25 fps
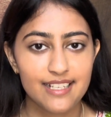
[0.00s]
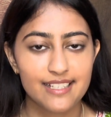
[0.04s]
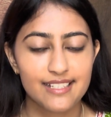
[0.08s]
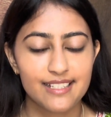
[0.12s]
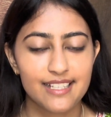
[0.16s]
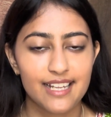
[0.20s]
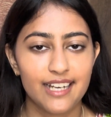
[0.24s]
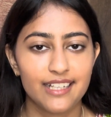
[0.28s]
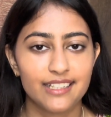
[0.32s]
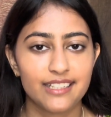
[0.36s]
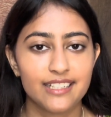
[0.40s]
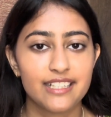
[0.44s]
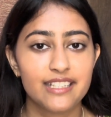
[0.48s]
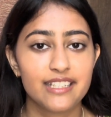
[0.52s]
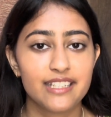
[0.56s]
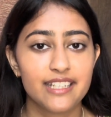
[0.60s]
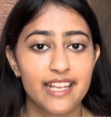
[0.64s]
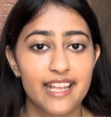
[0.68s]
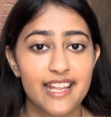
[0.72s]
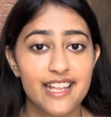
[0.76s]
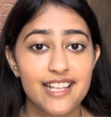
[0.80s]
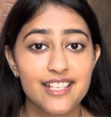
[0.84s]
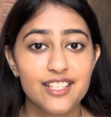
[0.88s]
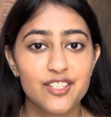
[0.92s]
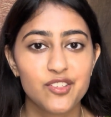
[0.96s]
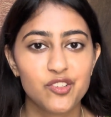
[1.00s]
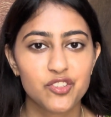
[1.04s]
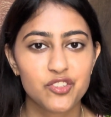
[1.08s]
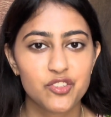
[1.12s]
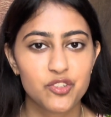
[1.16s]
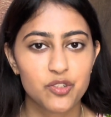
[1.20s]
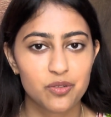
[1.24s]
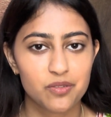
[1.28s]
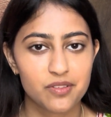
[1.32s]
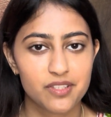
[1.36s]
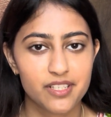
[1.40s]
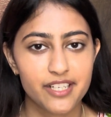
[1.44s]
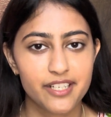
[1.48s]
is that in case you're
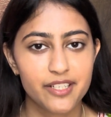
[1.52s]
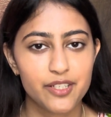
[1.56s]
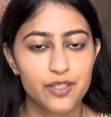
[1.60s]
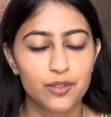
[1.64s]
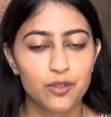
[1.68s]
choosing